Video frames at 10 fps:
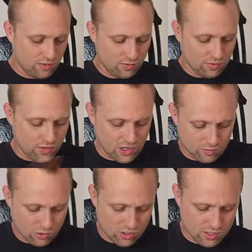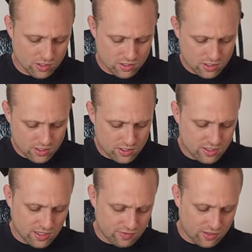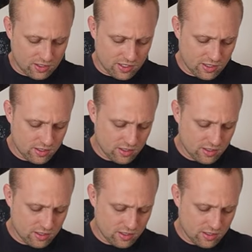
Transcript: Wolfgang more, definitely.